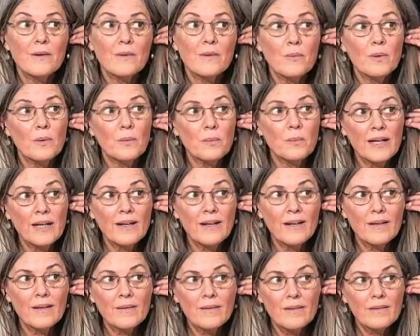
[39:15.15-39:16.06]
We will
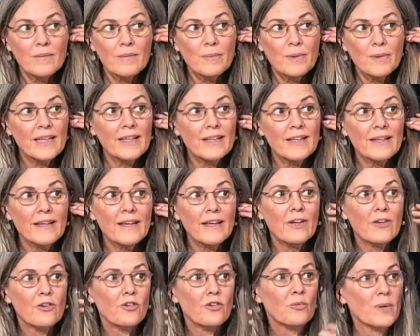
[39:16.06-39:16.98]
be
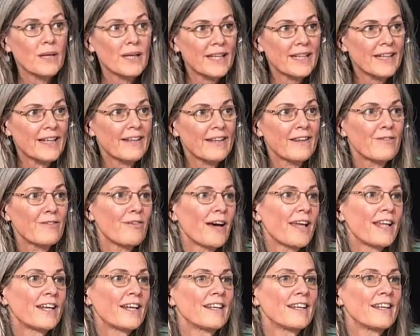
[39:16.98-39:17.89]
issuing then the
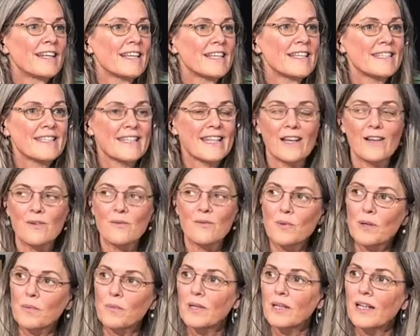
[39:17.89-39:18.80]
final list, and
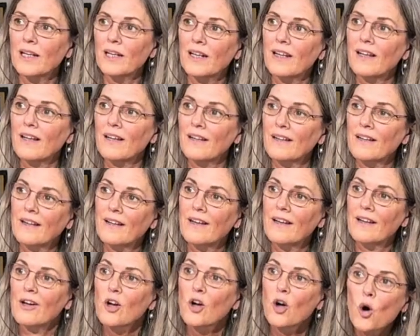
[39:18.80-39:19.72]
we will
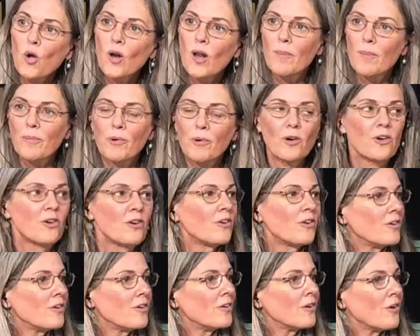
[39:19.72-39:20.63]
call upon
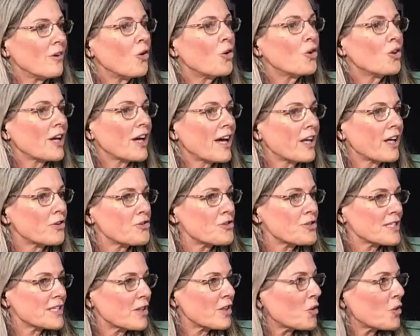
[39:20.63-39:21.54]
all the
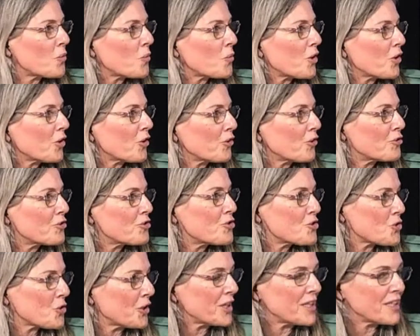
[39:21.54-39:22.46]
countries in the world to
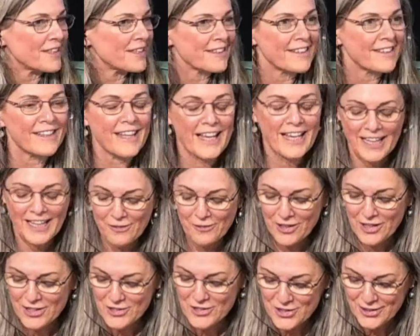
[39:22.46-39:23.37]
join the
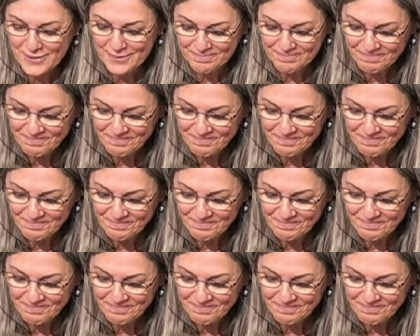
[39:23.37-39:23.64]
declaration.